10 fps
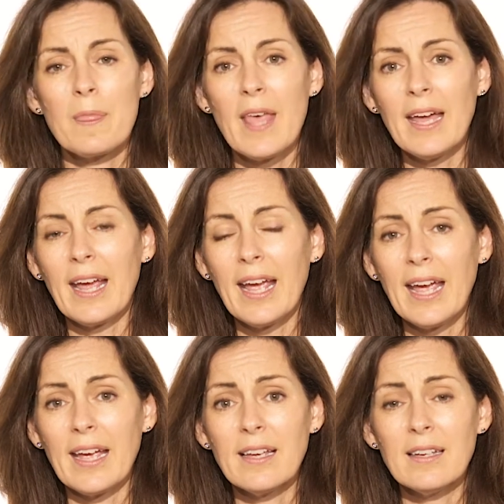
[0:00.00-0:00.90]
that
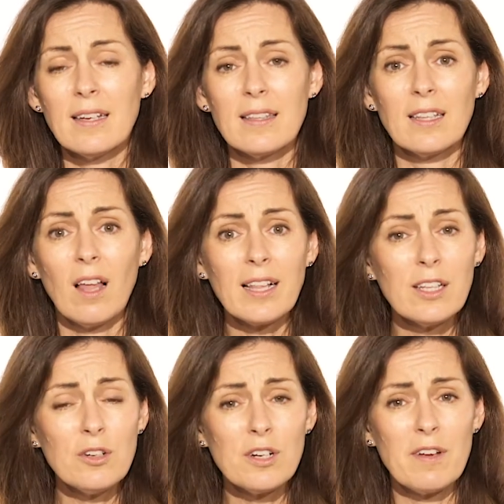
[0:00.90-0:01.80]
egg, the
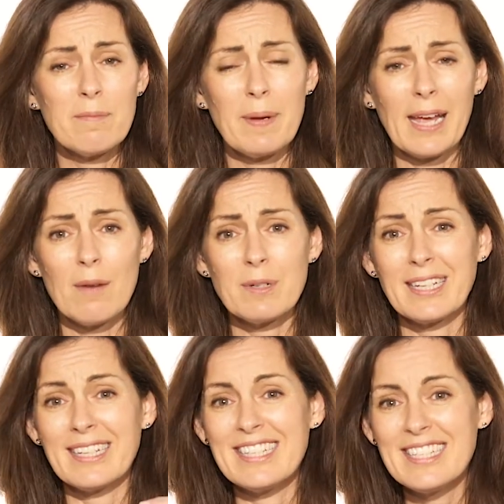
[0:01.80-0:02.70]
likelihood of it being able to
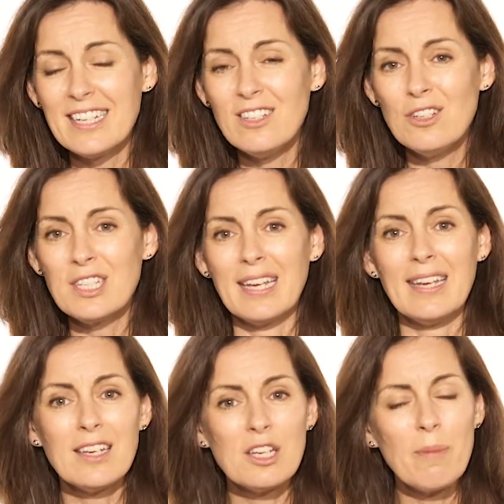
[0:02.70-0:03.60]
continue to
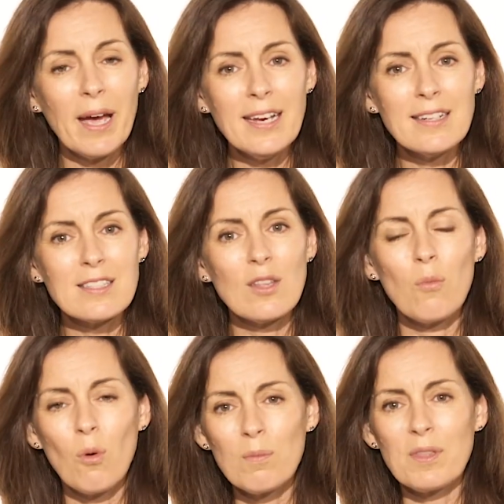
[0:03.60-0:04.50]
incubate, it's the
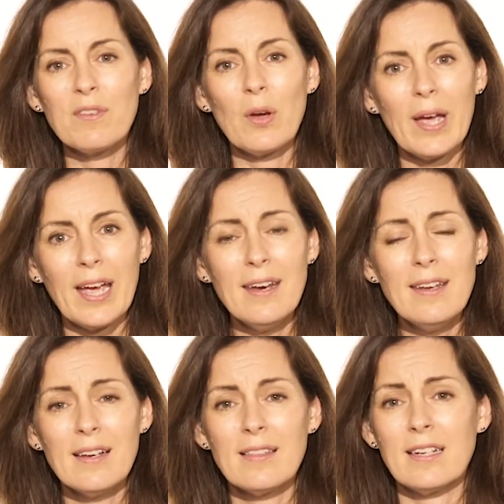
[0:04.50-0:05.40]
warmth of your
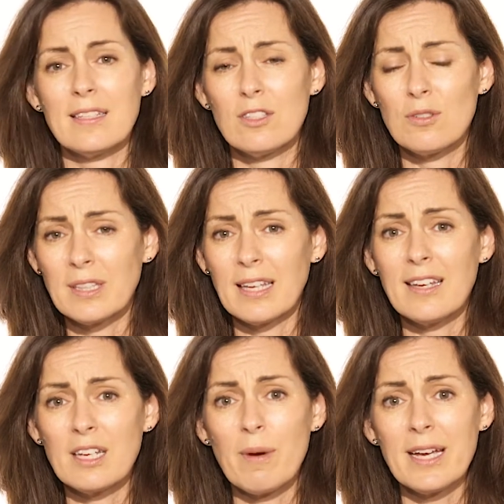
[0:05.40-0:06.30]
head that is doing the
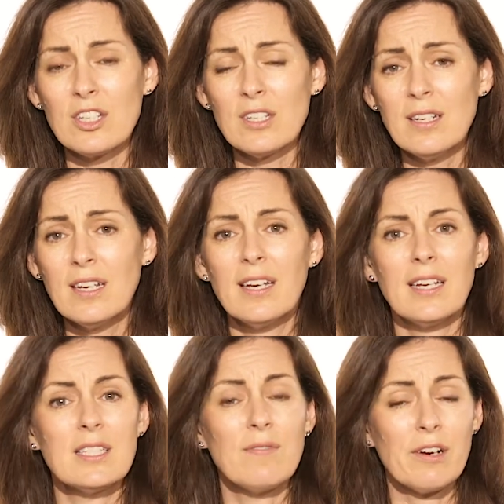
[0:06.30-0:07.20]
incubation,
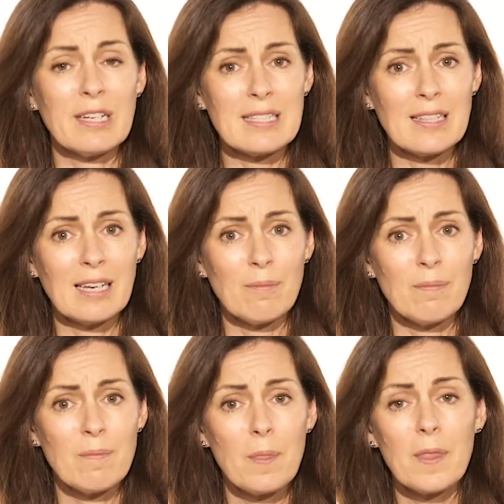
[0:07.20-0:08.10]
is very
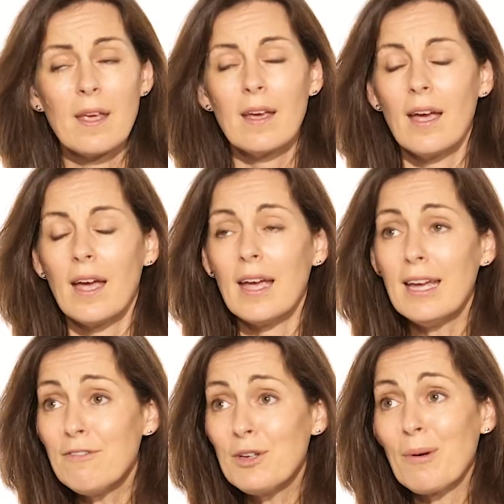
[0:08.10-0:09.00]
slim.
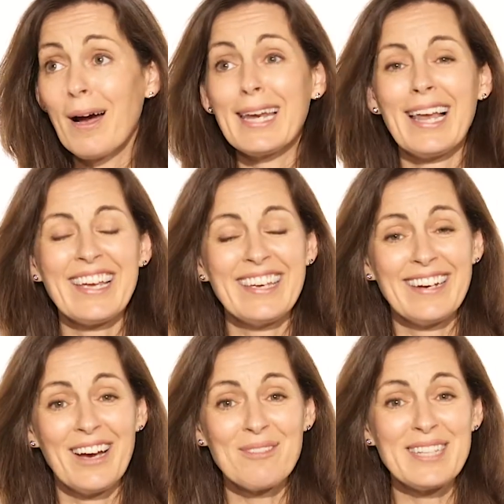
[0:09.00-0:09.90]
If you were unlucky
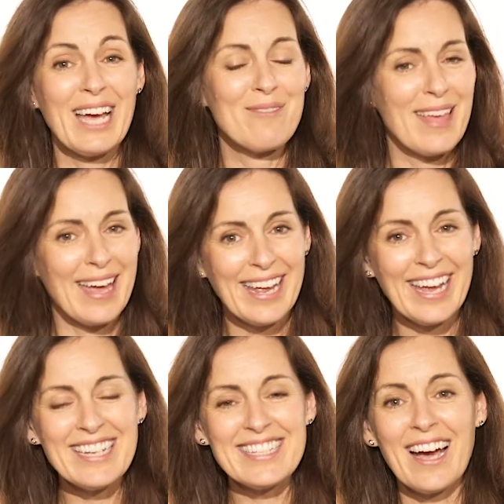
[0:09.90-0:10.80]
enough to have that
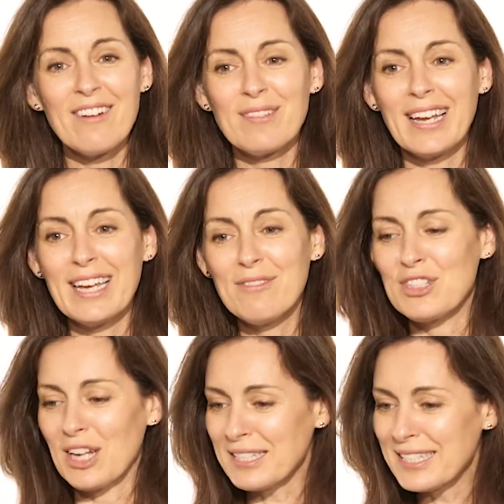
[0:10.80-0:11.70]
hair shaft leave
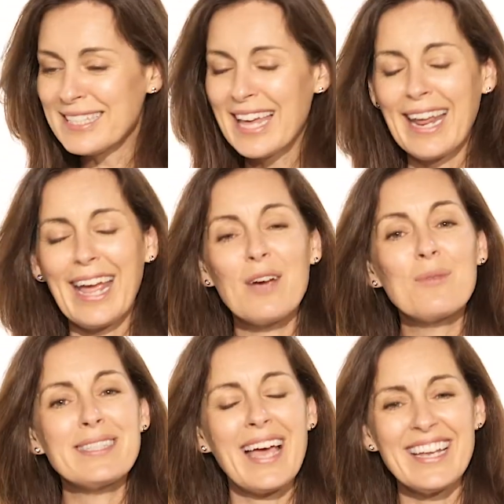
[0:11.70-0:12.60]
just as that egg
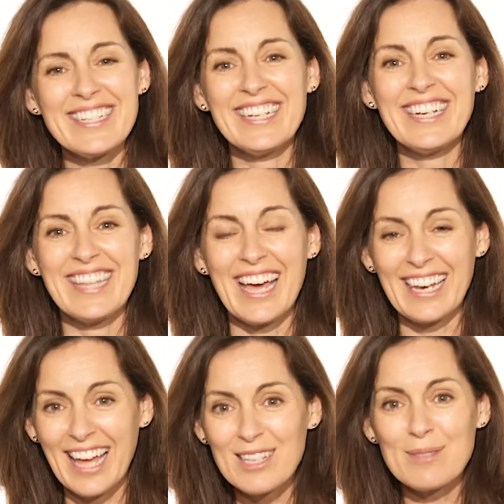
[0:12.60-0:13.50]
was hatching and
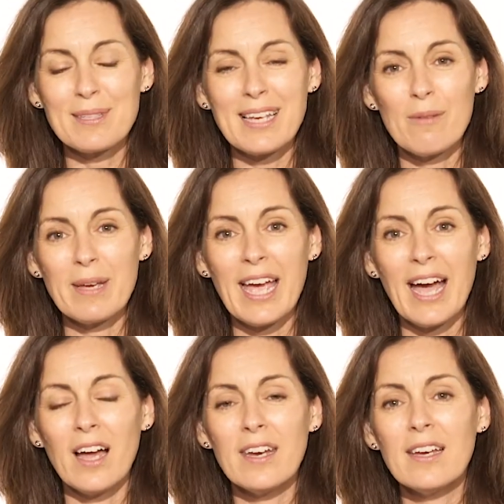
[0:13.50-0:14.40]
that louse was coming
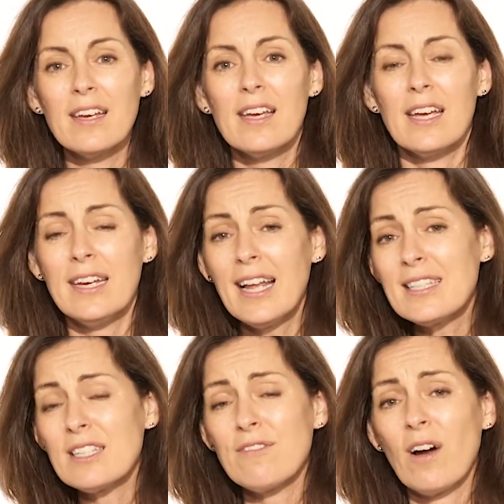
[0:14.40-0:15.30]
out, it
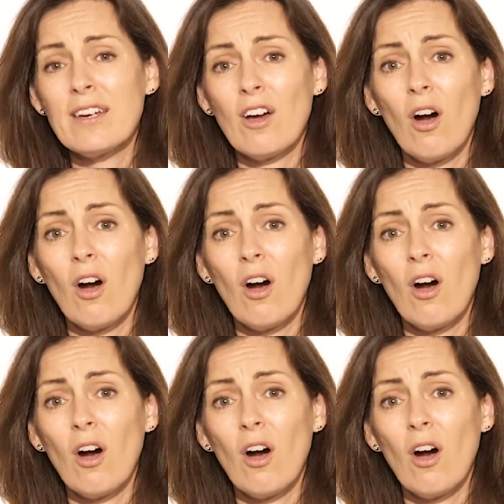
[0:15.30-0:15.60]
has to find a